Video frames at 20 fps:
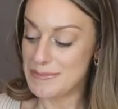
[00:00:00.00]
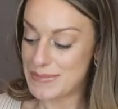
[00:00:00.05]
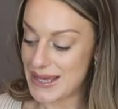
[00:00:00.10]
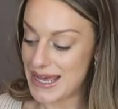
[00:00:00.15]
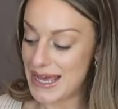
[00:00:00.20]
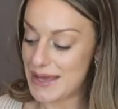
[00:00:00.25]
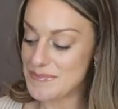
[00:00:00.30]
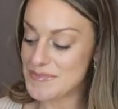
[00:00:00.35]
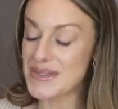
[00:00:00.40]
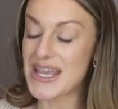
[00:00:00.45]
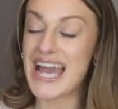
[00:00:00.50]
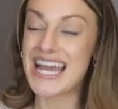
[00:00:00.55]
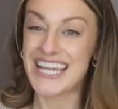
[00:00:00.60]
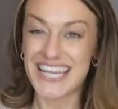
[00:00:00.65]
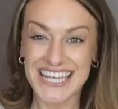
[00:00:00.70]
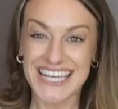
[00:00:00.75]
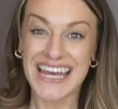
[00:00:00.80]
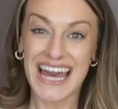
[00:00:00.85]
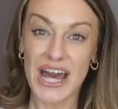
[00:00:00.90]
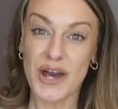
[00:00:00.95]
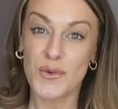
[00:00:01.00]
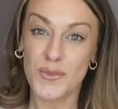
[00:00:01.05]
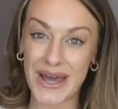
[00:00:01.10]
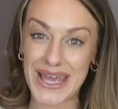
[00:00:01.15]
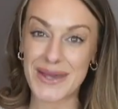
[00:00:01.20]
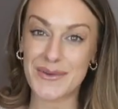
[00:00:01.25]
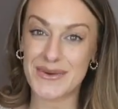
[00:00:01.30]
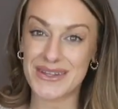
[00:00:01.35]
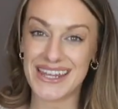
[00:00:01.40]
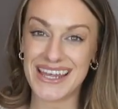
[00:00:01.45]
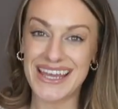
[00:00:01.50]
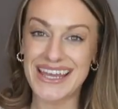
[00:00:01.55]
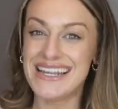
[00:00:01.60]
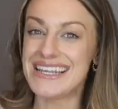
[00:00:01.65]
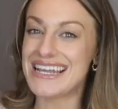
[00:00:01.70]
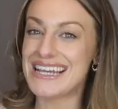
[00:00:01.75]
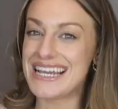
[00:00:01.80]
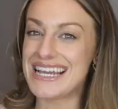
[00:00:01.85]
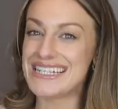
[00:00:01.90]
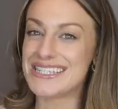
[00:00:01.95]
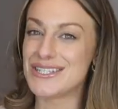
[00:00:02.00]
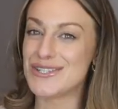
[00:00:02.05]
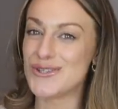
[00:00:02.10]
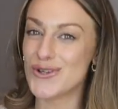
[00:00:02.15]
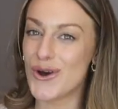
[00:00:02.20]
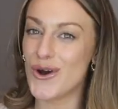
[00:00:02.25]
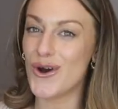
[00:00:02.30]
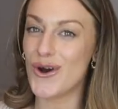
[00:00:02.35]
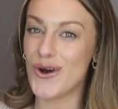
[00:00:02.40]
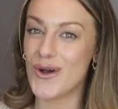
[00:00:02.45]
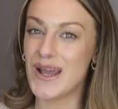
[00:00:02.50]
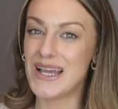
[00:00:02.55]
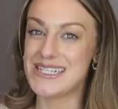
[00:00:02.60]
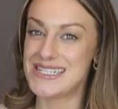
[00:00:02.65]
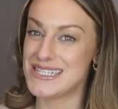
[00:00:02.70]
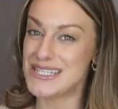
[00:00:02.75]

but I can get away with it. Like it's not,